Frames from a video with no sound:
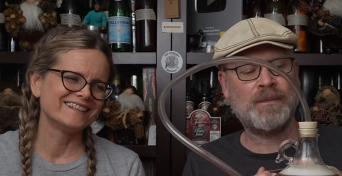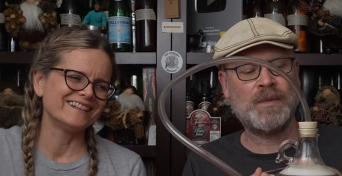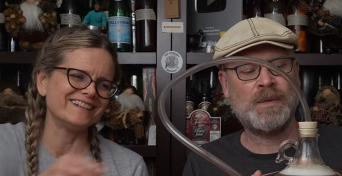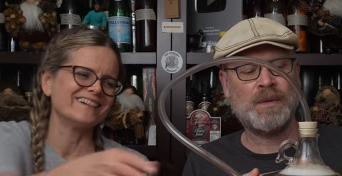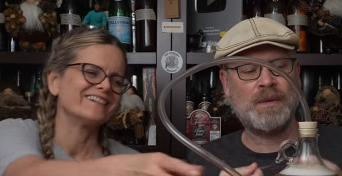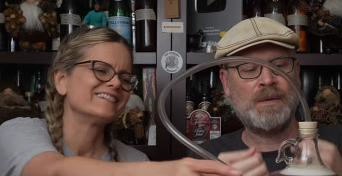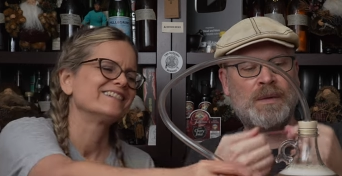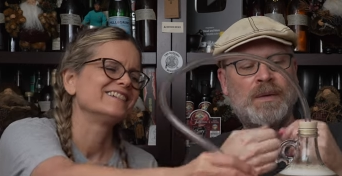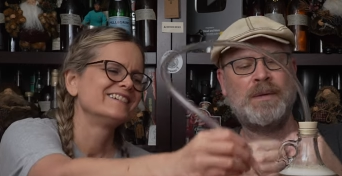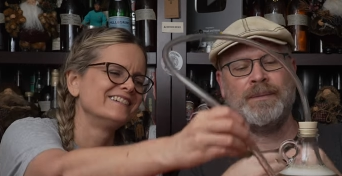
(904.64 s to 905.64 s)
Speaker 1: here.
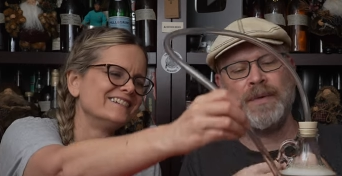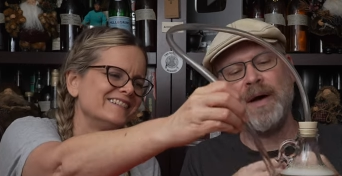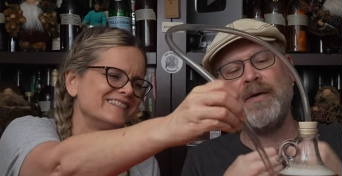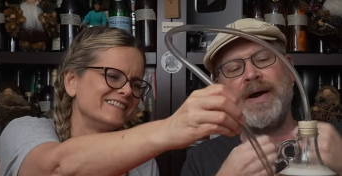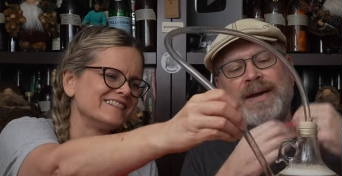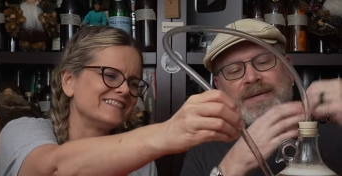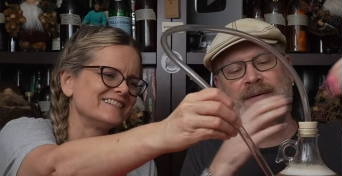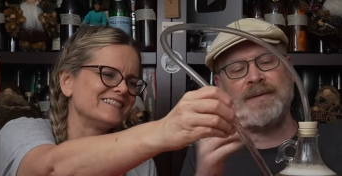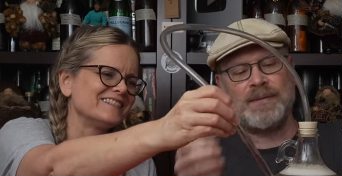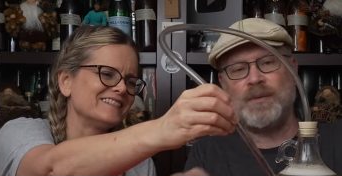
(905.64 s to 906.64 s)
All
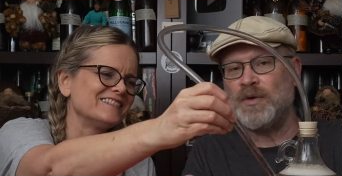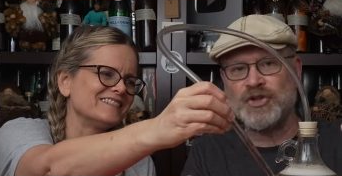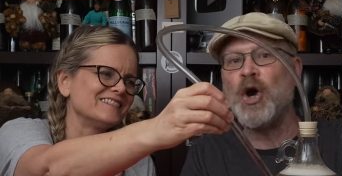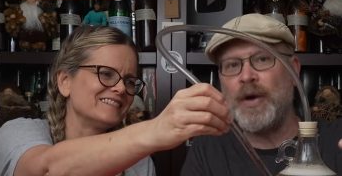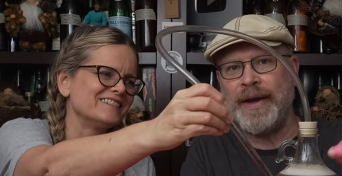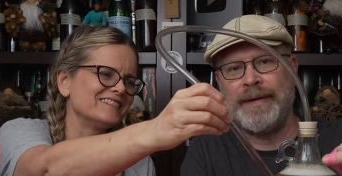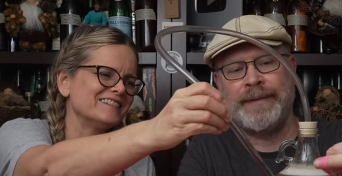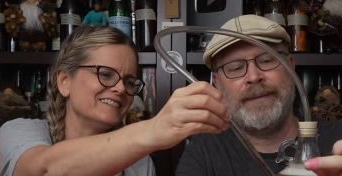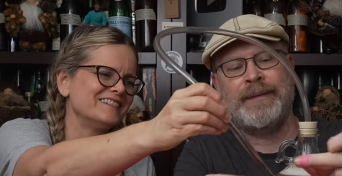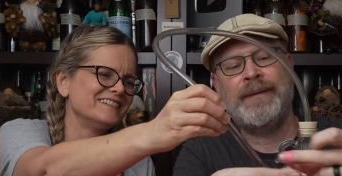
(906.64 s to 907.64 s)
right, we'll show you.
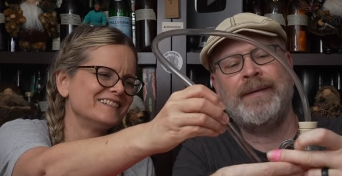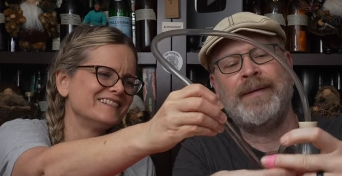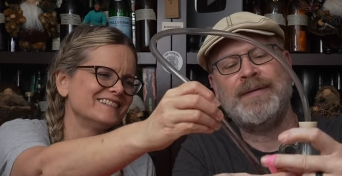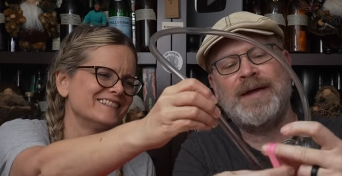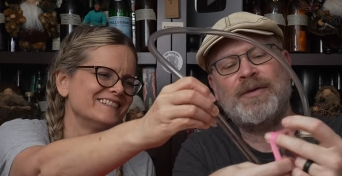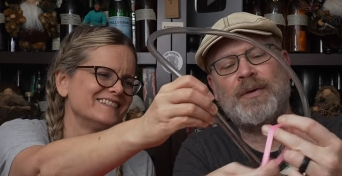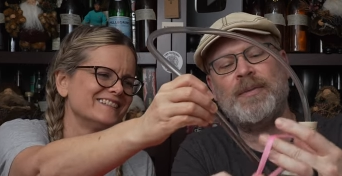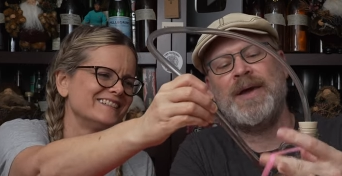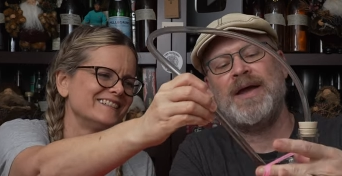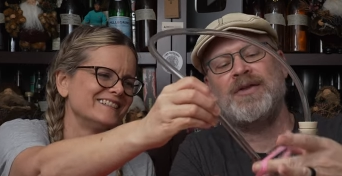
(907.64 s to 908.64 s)
Take the rubber
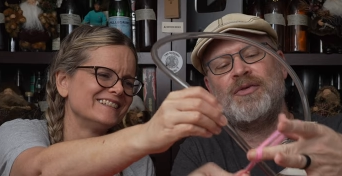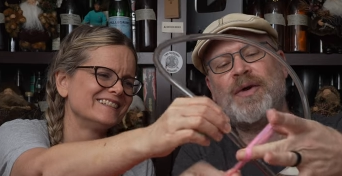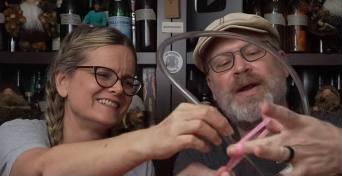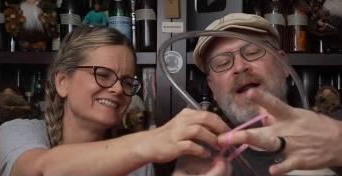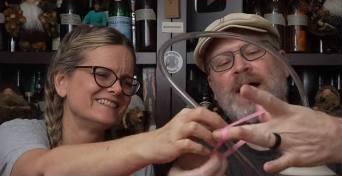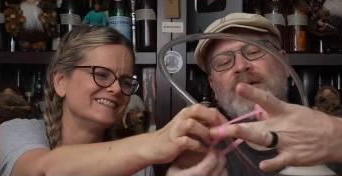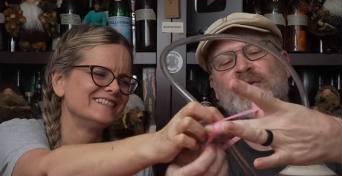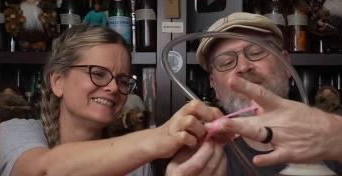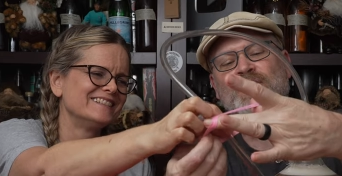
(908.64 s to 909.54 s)
band, thread it onto the